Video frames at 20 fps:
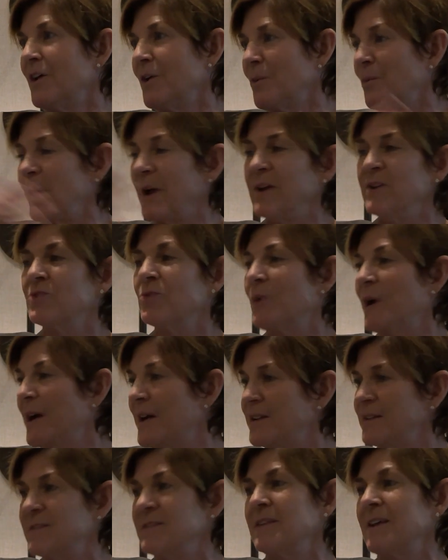raise
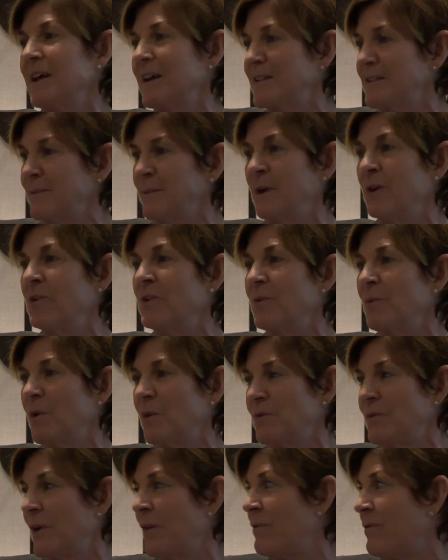rents X
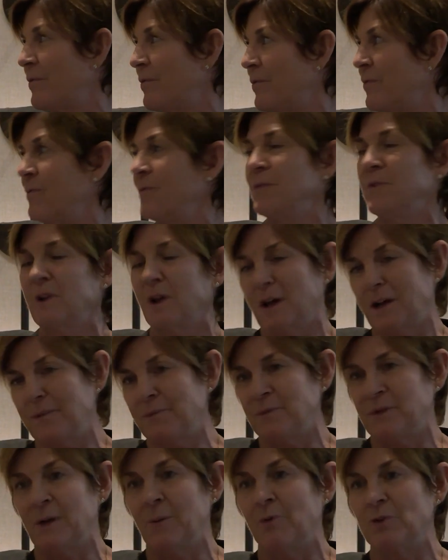amount of
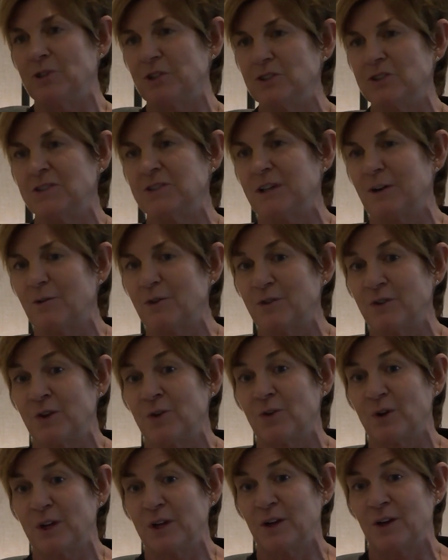time, double digits every
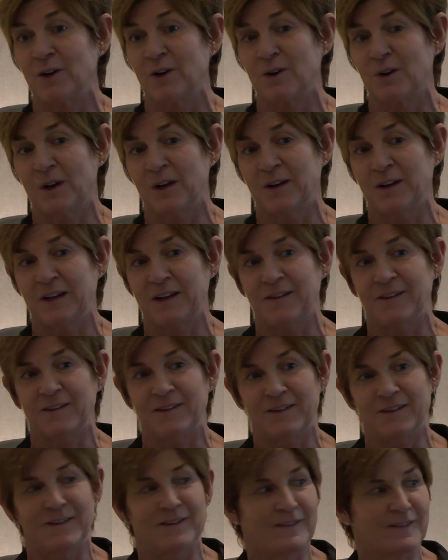single year, and
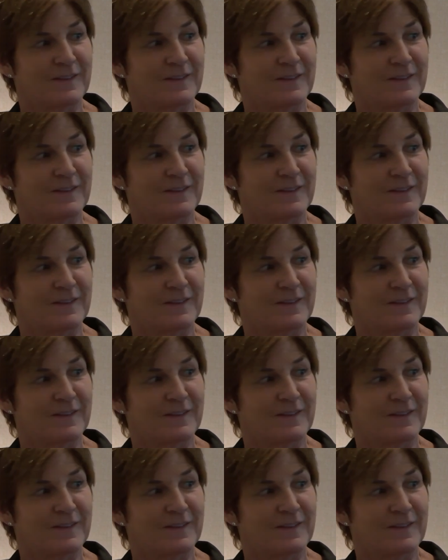then